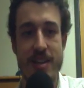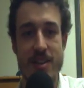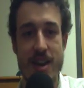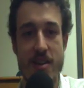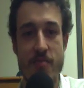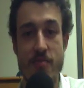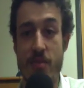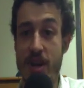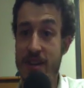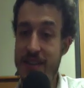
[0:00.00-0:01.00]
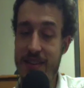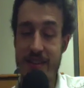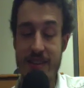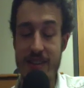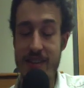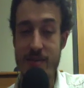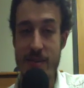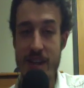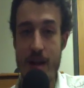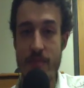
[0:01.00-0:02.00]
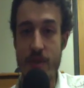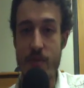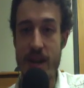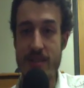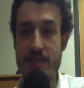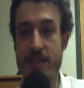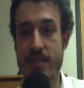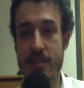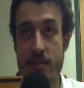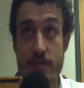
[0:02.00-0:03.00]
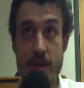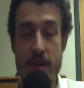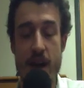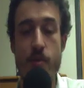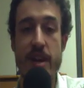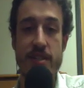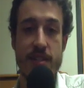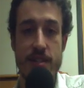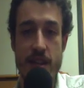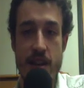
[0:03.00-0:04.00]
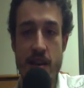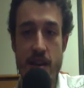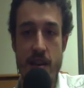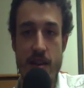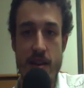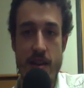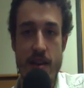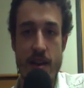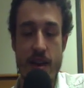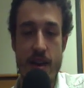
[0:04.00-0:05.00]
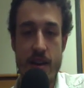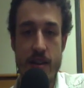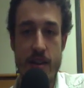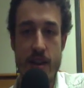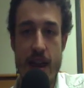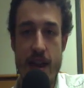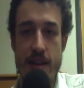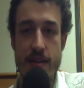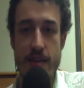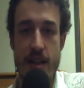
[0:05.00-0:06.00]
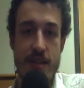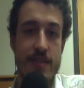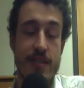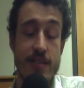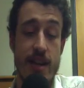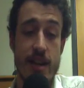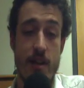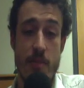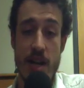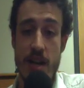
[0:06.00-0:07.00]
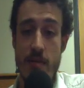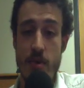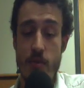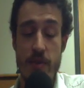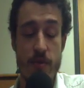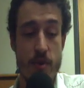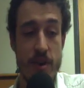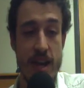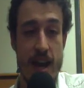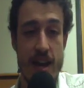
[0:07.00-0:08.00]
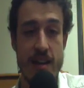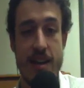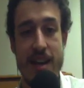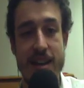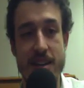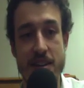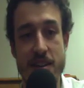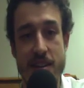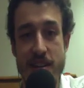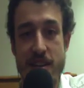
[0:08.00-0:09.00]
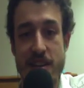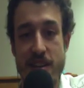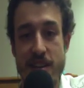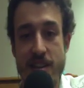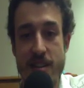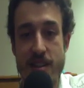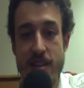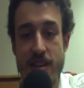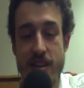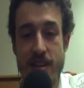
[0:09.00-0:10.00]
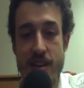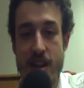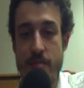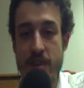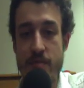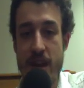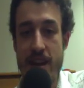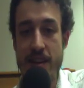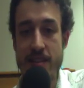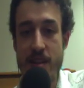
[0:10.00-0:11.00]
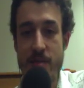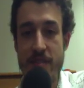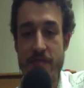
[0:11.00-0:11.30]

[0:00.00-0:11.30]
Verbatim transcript: um, but it's been a couple of weeks since it's been about a week since then, uh, and classes are starting on Monday. But we've already had a uh, a couple of meetings that have been